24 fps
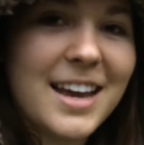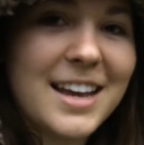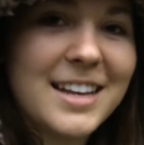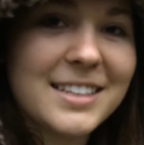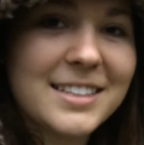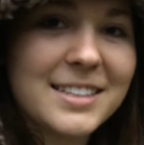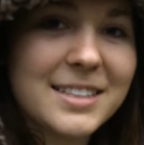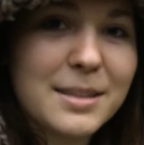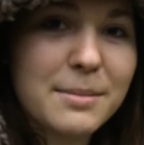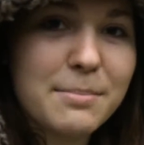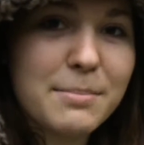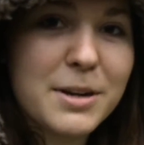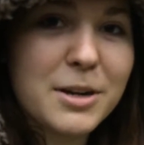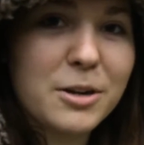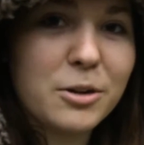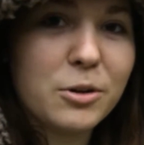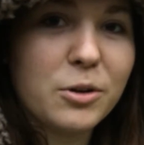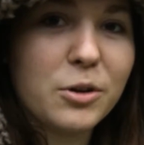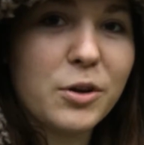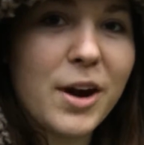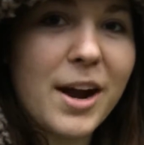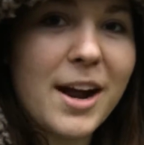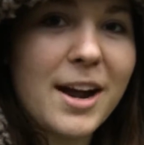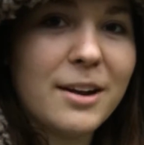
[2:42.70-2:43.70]
It's the
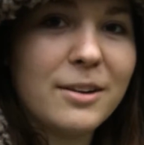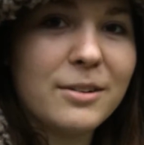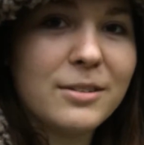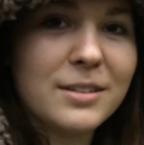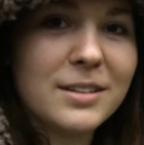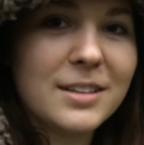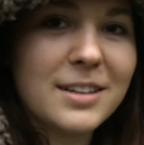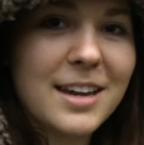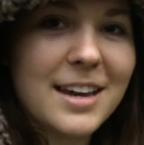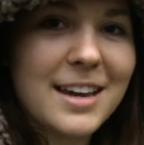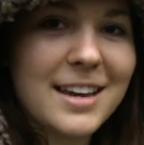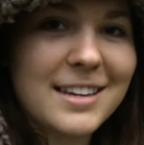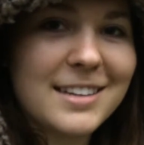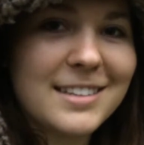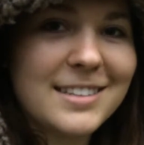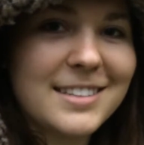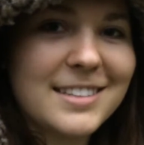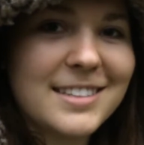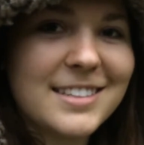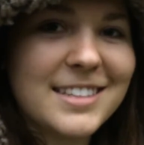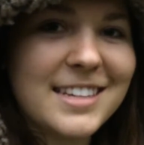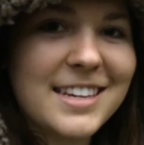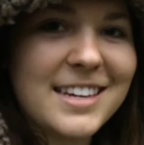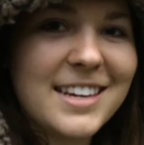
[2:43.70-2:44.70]
middle ground. It's
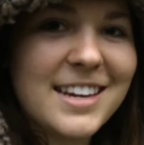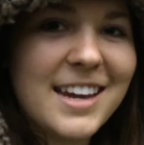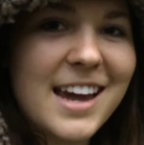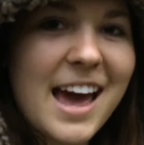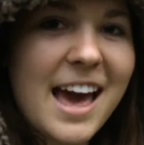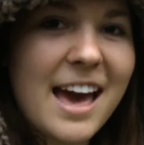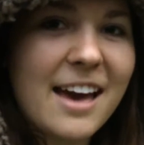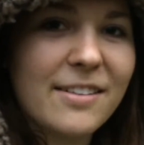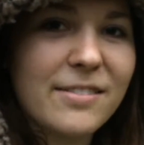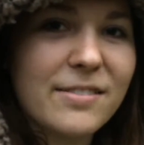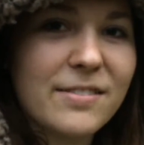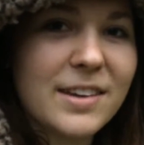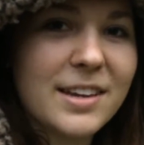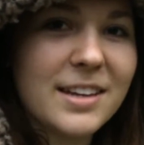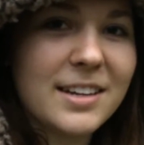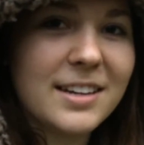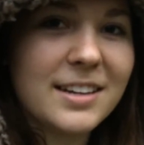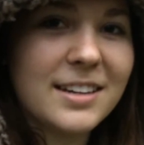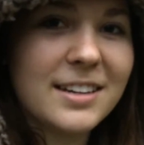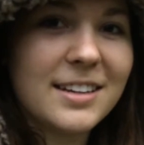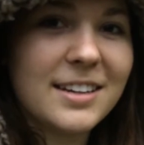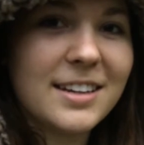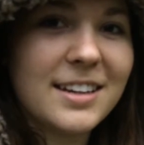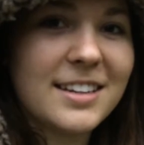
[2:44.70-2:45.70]
seeing
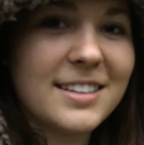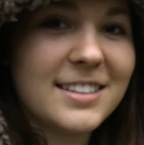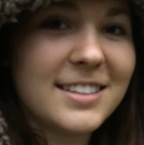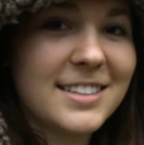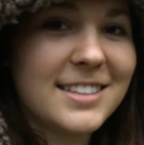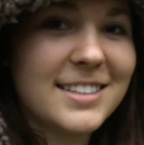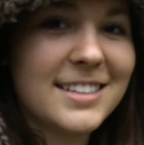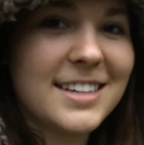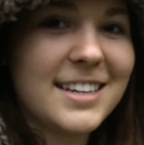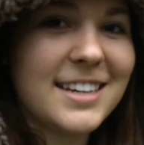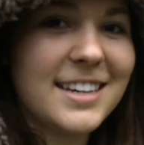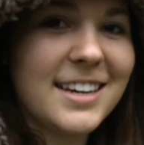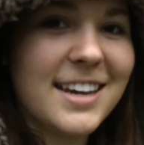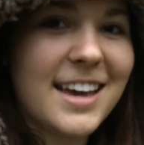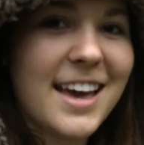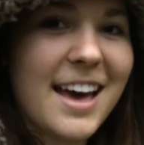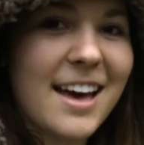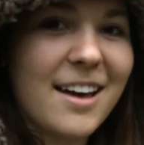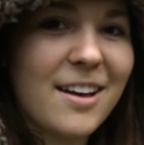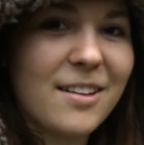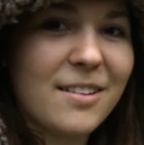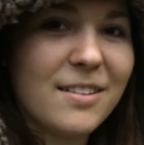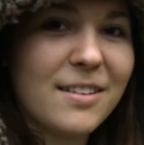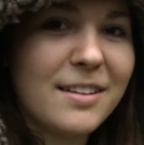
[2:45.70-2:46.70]
heaven and seeing
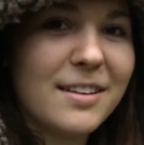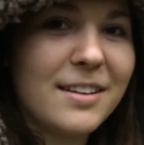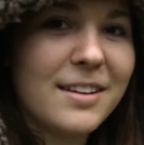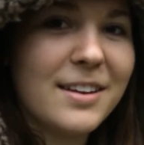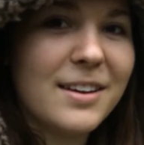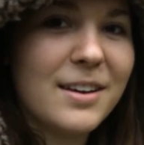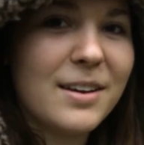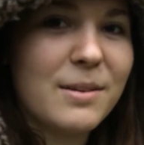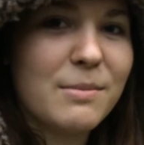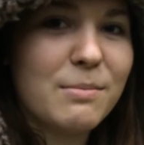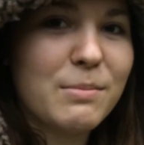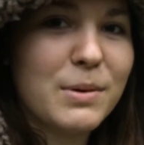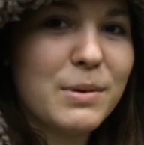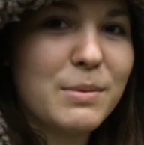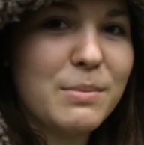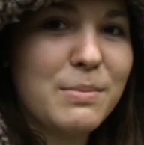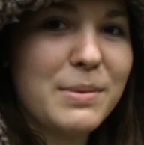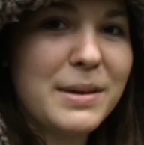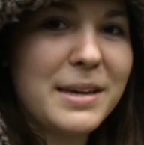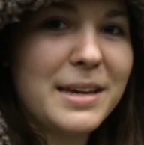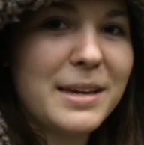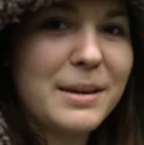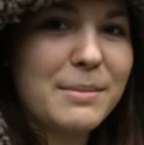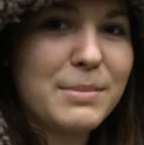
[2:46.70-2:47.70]
hell,
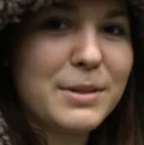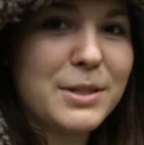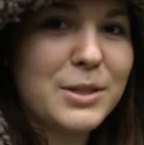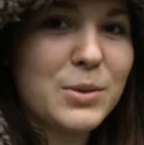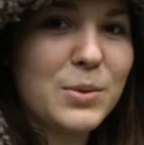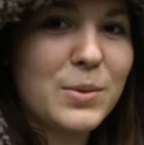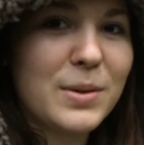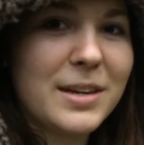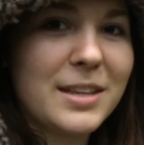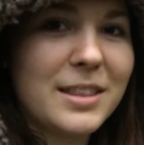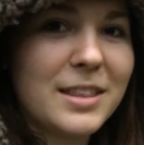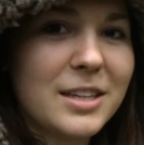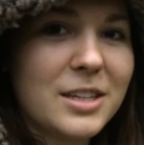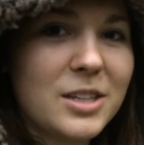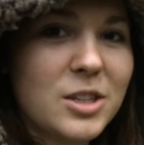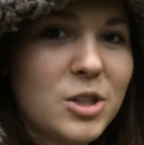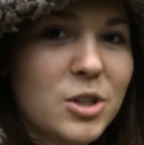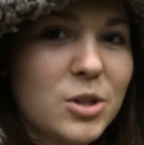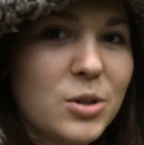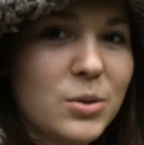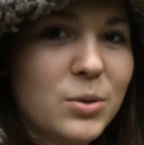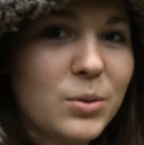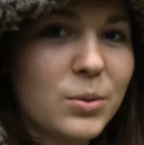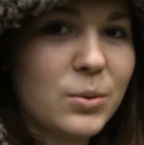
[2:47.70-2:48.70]
but being between the
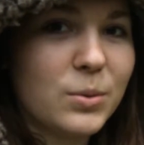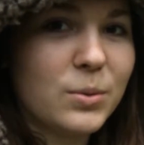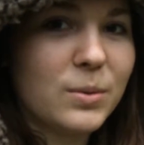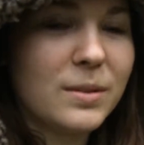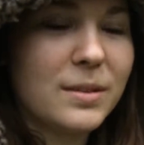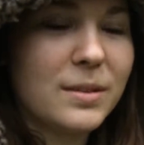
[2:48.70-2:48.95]
two.